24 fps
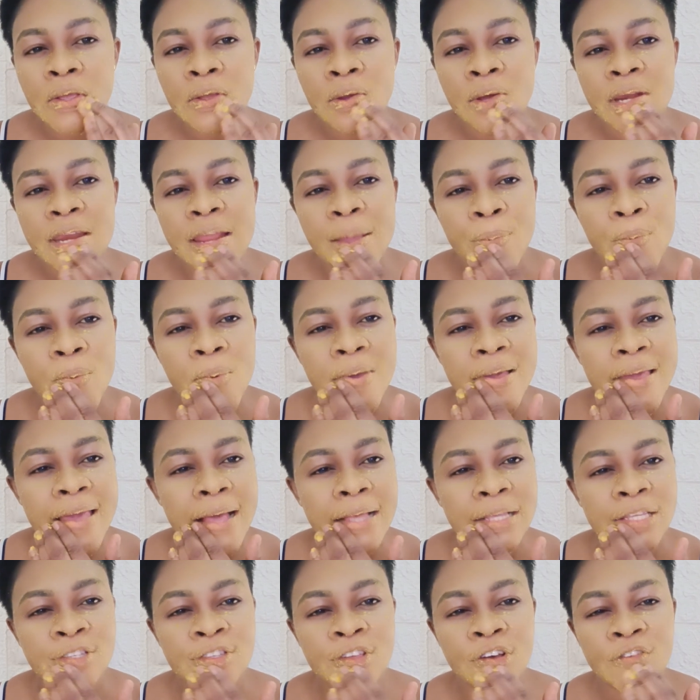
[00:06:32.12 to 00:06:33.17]
your lip will
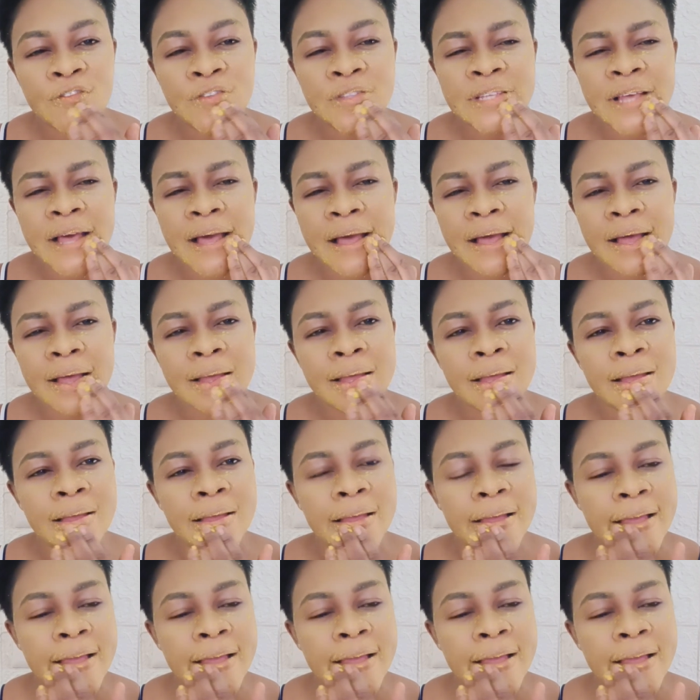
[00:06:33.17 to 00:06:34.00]
get softer,